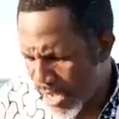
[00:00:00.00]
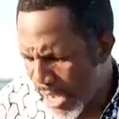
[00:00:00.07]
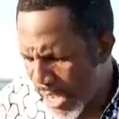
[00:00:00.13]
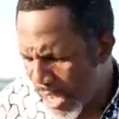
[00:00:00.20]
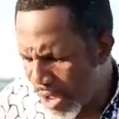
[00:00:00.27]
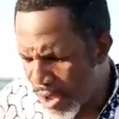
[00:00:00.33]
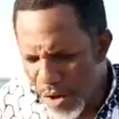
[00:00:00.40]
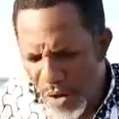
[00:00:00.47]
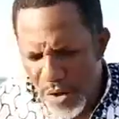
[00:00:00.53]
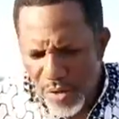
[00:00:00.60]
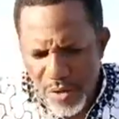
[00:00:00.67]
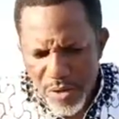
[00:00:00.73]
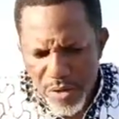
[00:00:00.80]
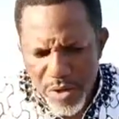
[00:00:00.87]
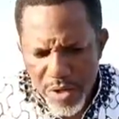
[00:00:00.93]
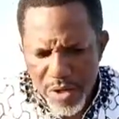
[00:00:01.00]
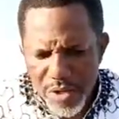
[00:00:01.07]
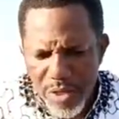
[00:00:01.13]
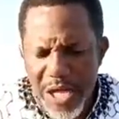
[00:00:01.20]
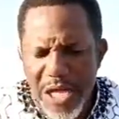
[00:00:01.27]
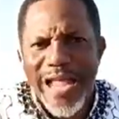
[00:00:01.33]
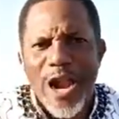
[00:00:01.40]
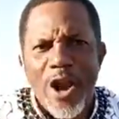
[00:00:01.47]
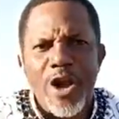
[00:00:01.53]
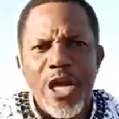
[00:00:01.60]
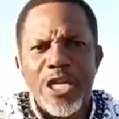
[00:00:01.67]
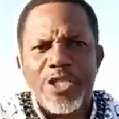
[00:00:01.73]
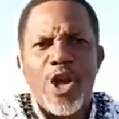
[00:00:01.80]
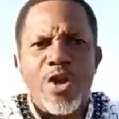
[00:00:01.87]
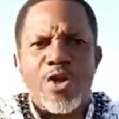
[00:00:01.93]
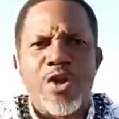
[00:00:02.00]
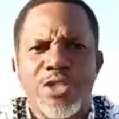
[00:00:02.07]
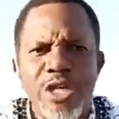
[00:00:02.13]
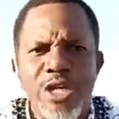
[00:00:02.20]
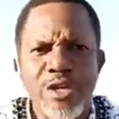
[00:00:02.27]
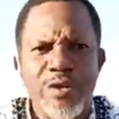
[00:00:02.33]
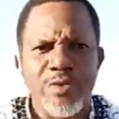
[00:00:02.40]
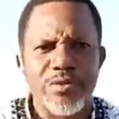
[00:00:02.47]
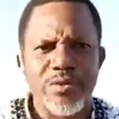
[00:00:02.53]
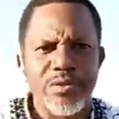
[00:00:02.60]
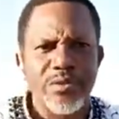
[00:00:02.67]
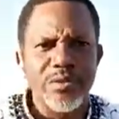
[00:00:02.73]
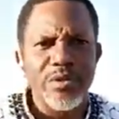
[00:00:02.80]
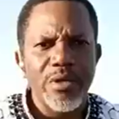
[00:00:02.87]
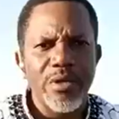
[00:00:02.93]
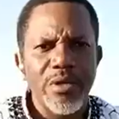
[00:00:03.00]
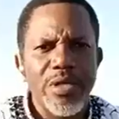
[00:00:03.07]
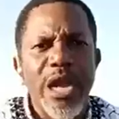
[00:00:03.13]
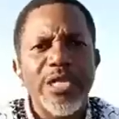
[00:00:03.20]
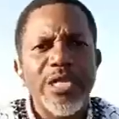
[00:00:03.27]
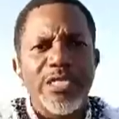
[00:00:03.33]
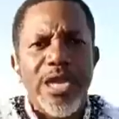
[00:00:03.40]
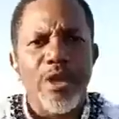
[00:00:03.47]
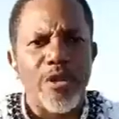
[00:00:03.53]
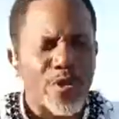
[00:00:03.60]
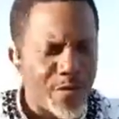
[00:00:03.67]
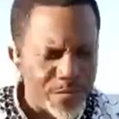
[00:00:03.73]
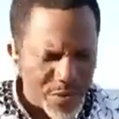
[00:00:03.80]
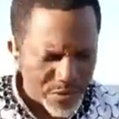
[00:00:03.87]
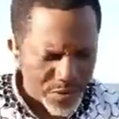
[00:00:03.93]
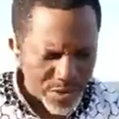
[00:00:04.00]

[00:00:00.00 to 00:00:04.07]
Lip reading: Now, the interrogation continues. The angel not come.